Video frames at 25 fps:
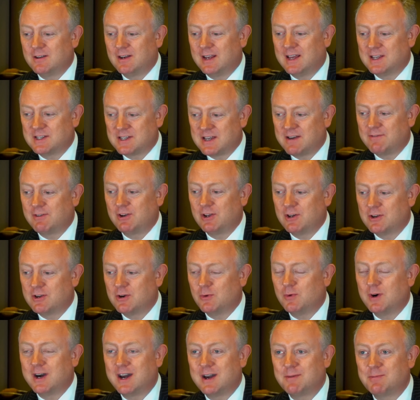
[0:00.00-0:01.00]
Let's have a
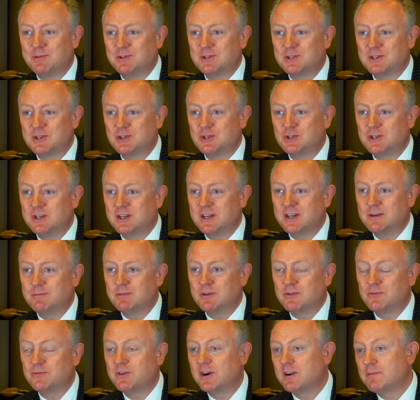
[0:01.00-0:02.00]
look at what happens this year,
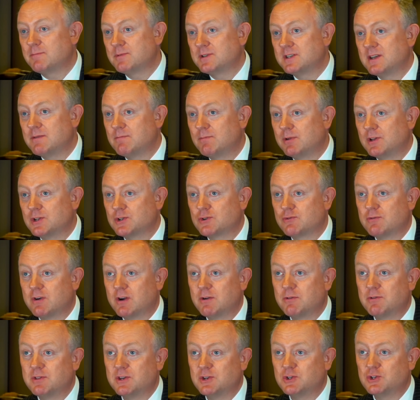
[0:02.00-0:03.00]
but 5% plus
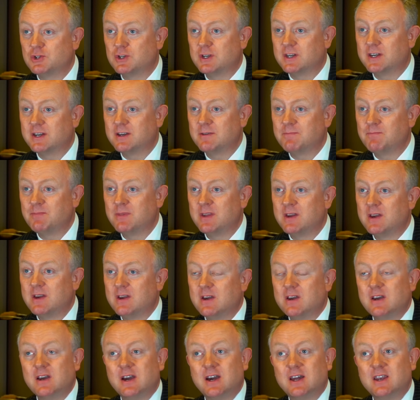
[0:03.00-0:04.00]
growth this year.
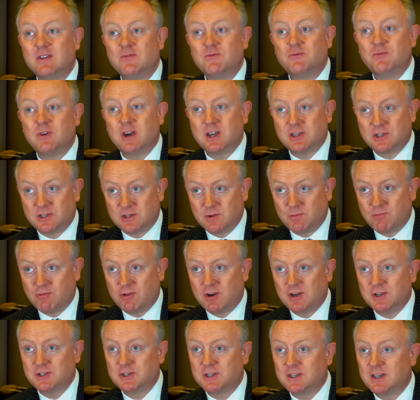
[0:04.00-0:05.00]
And investor
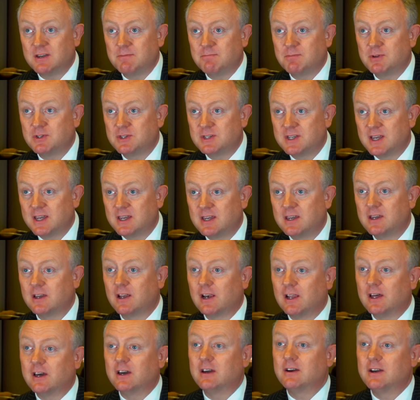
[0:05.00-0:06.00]
pricing in
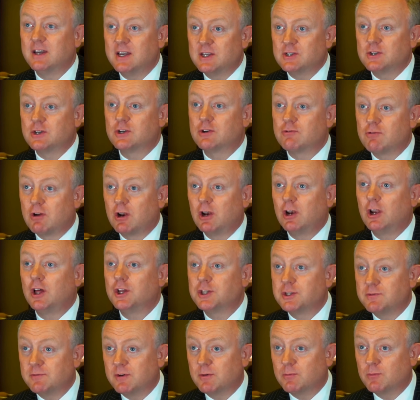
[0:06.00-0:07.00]
particular is under a
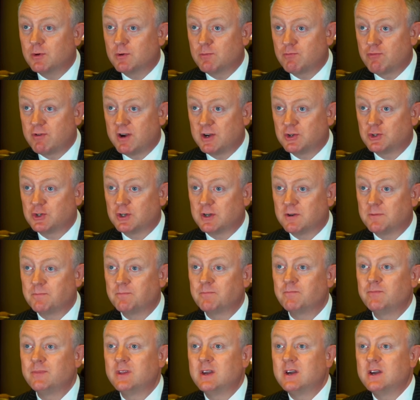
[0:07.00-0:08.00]
lot of upward pressure.
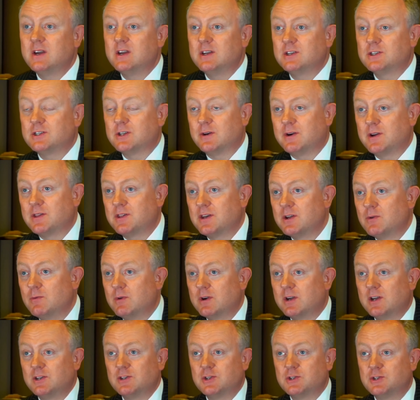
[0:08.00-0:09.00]
So I think
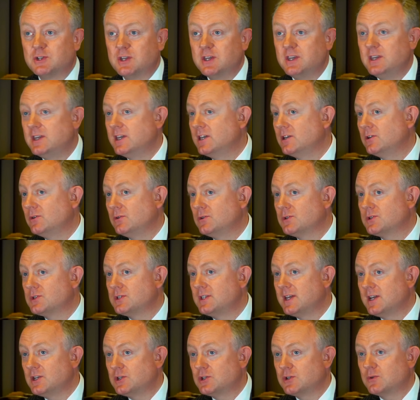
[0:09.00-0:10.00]
we're going to see
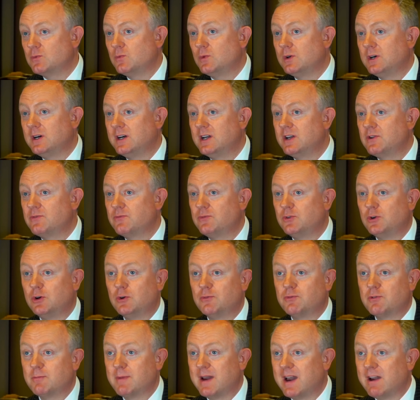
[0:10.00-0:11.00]
yields nationwide
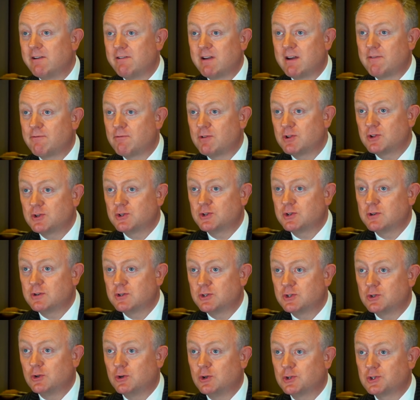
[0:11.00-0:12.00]
fall from our average
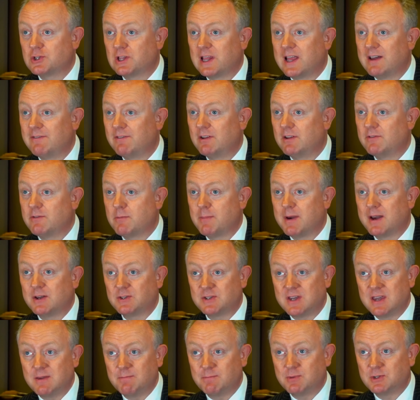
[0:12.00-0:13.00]
sourced level of
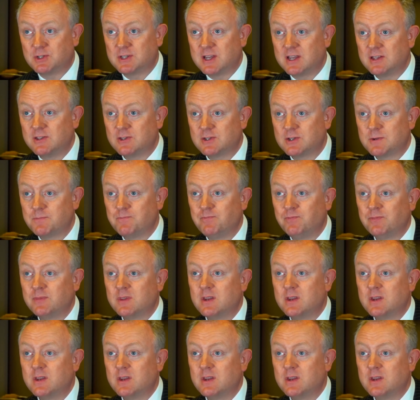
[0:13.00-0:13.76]
about 8%